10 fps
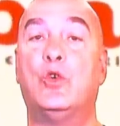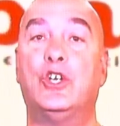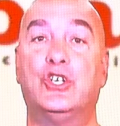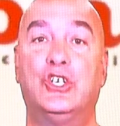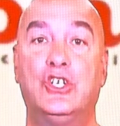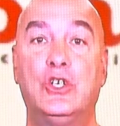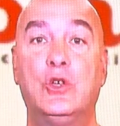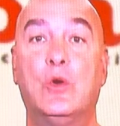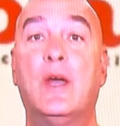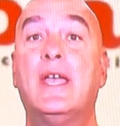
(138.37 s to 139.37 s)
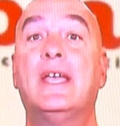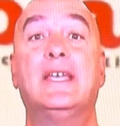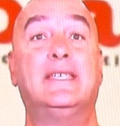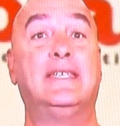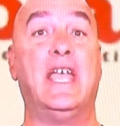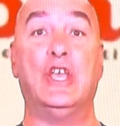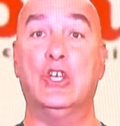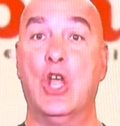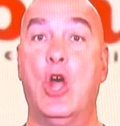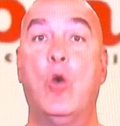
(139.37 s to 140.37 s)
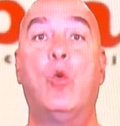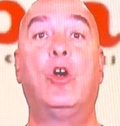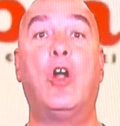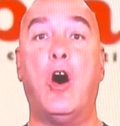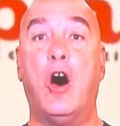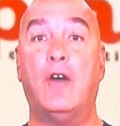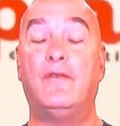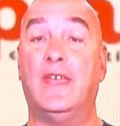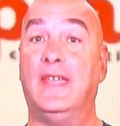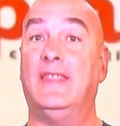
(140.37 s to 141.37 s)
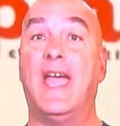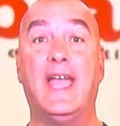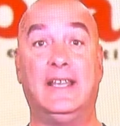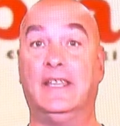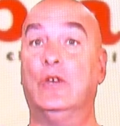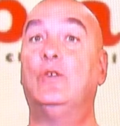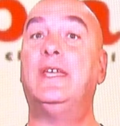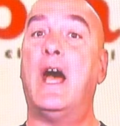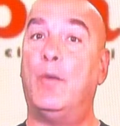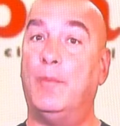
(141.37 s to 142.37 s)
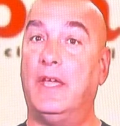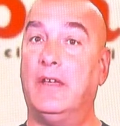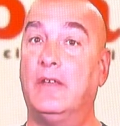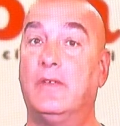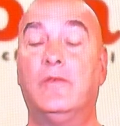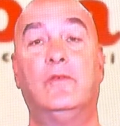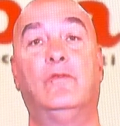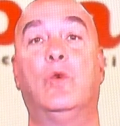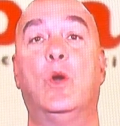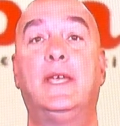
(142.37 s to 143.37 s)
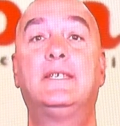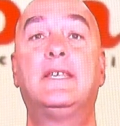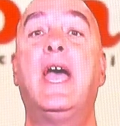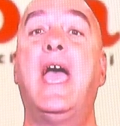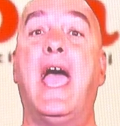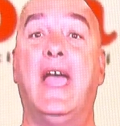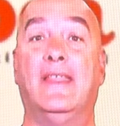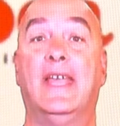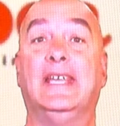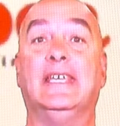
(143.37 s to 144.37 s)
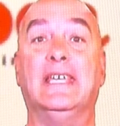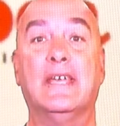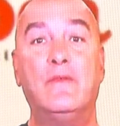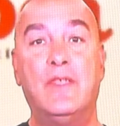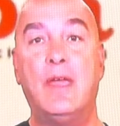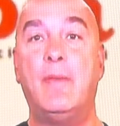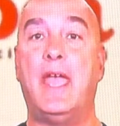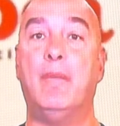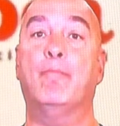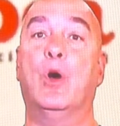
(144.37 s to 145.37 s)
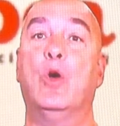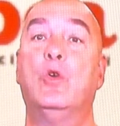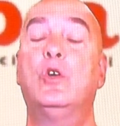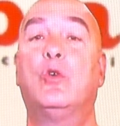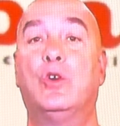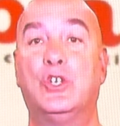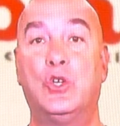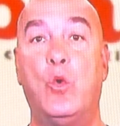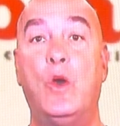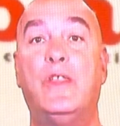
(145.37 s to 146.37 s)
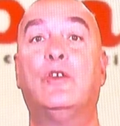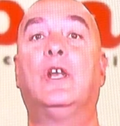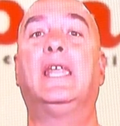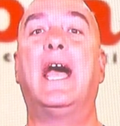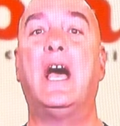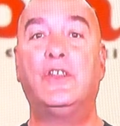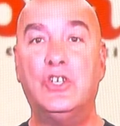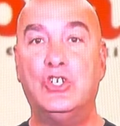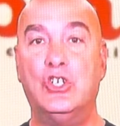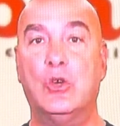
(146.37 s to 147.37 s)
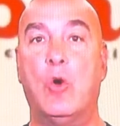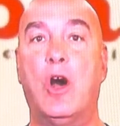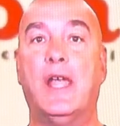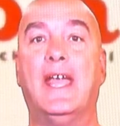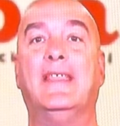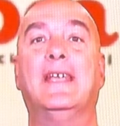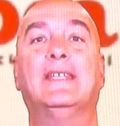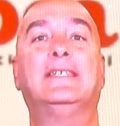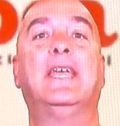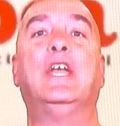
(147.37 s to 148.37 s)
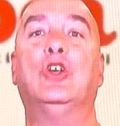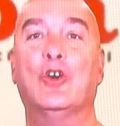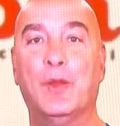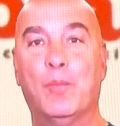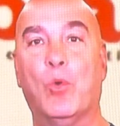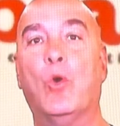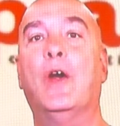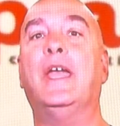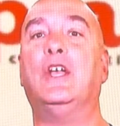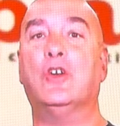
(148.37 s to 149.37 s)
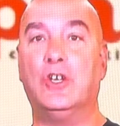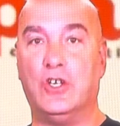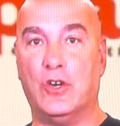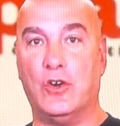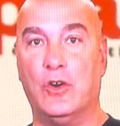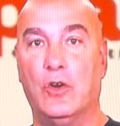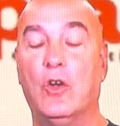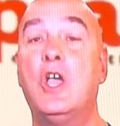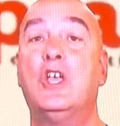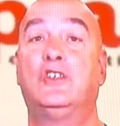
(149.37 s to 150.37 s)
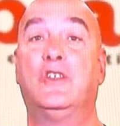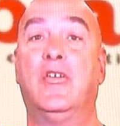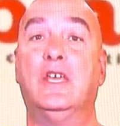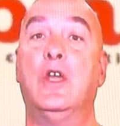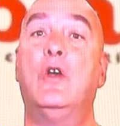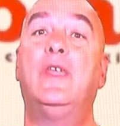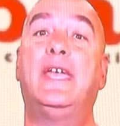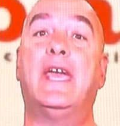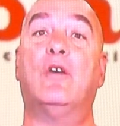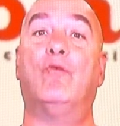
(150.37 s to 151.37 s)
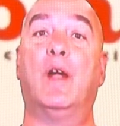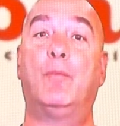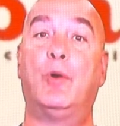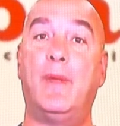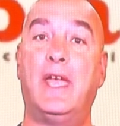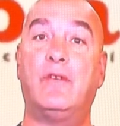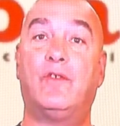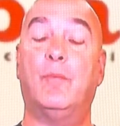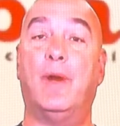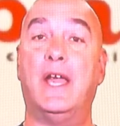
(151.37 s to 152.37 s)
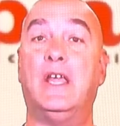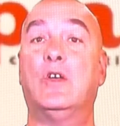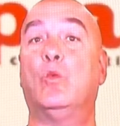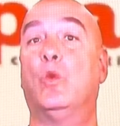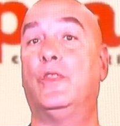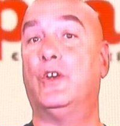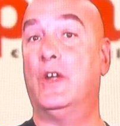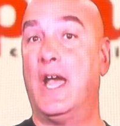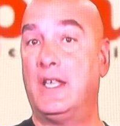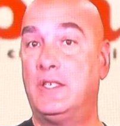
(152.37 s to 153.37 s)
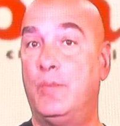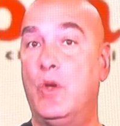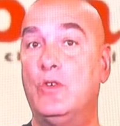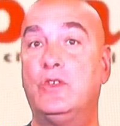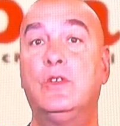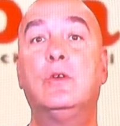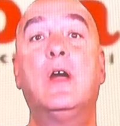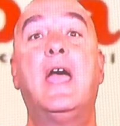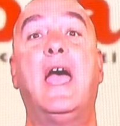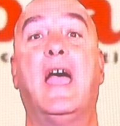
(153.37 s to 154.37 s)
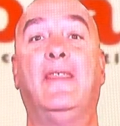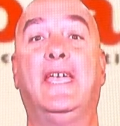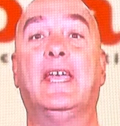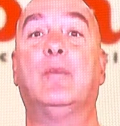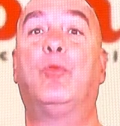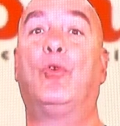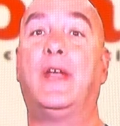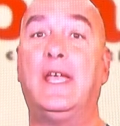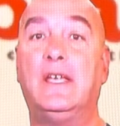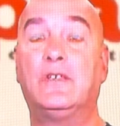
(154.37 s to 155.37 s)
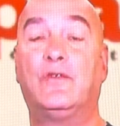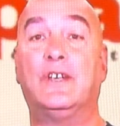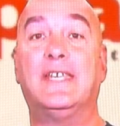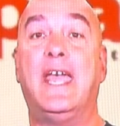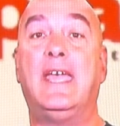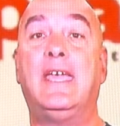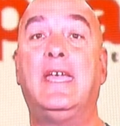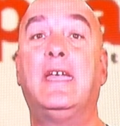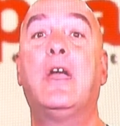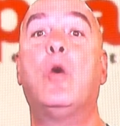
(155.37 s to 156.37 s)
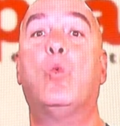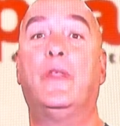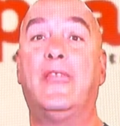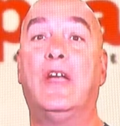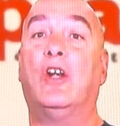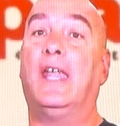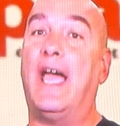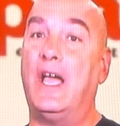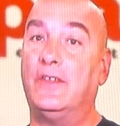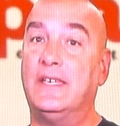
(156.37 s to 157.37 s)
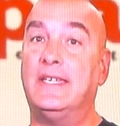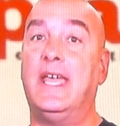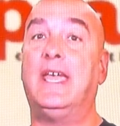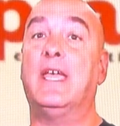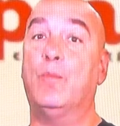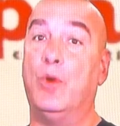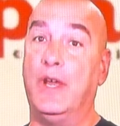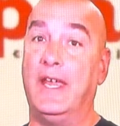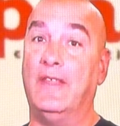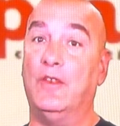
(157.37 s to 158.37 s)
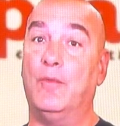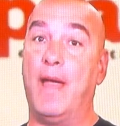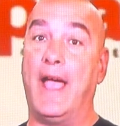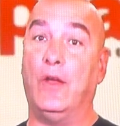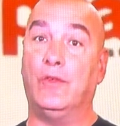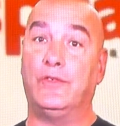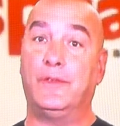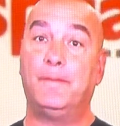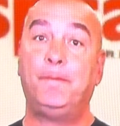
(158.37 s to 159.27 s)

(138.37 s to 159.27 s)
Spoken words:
or your shoe, say no or off in that little yelping voice, and then give them a bone or a toy they're allowed to chew on, and then say good boy, good girl. So they know they get a reprimand for biting on what they're not supposed to, and they get a praise for taking what they are allowed to take and put in their mouths.